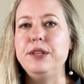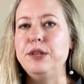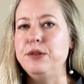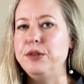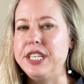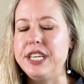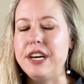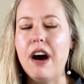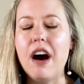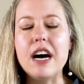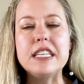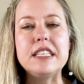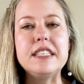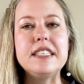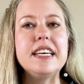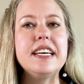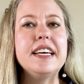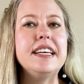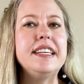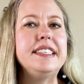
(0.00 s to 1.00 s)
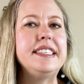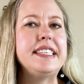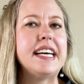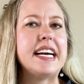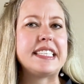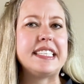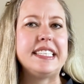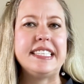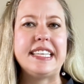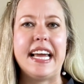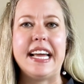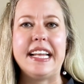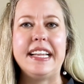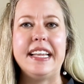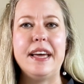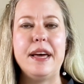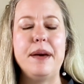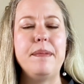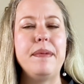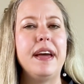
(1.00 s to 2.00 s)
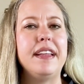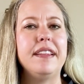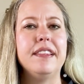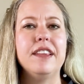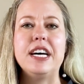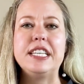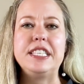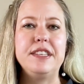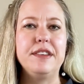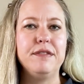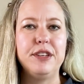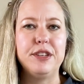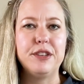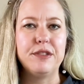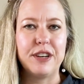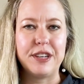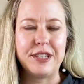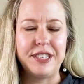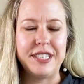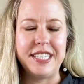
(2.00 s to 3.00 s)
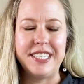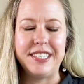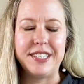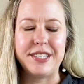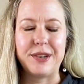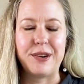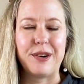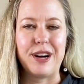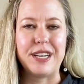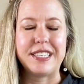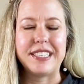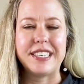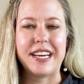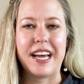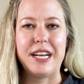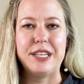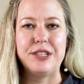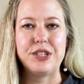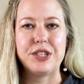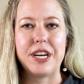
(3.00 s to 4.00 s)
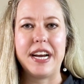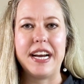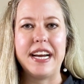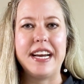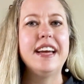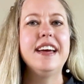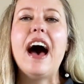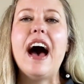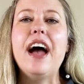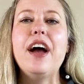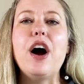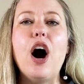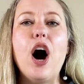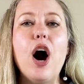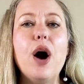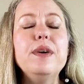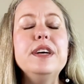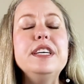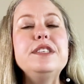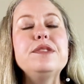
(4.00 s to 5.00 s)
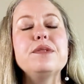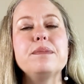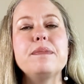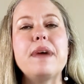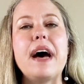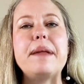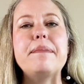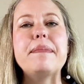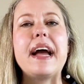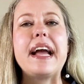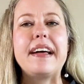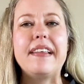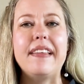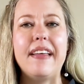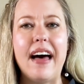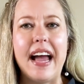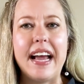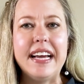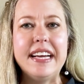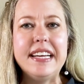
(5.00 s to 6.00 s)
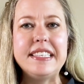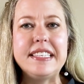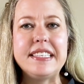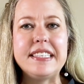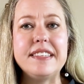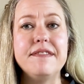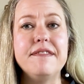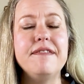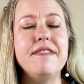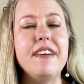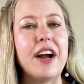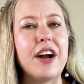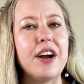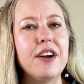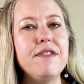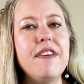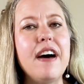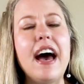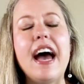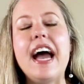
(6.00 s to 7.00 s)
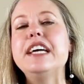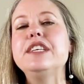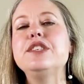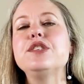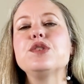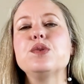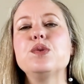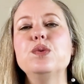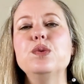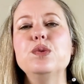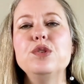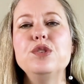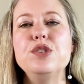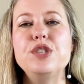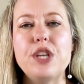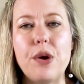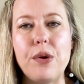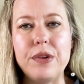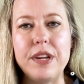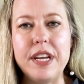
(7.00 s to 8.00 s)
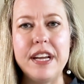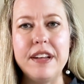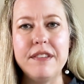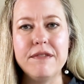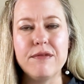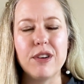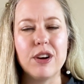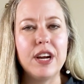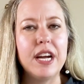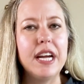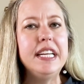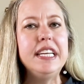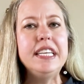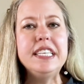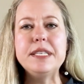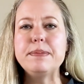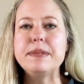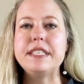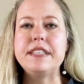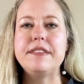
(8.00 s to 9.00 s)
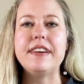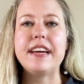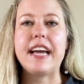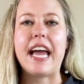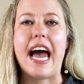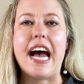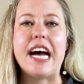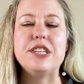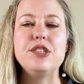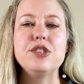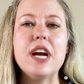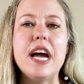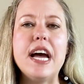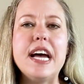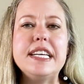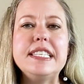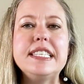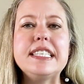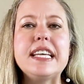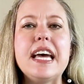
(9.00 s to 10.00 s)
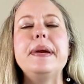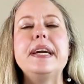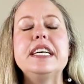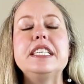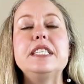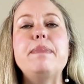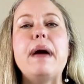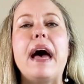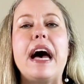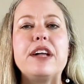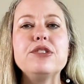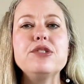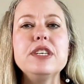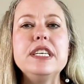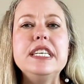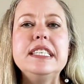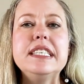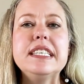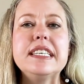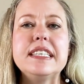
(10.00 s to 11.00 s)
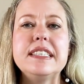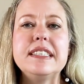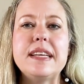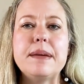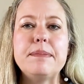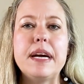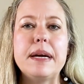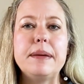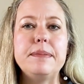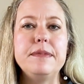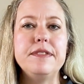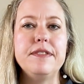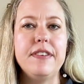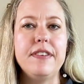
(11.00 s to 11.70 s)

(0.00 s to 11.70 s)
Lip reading: UT Austin, Texas A&M, and lots of universities across the country. I always remind my clients to verify school zoning for any specific address because boundaries can sometimes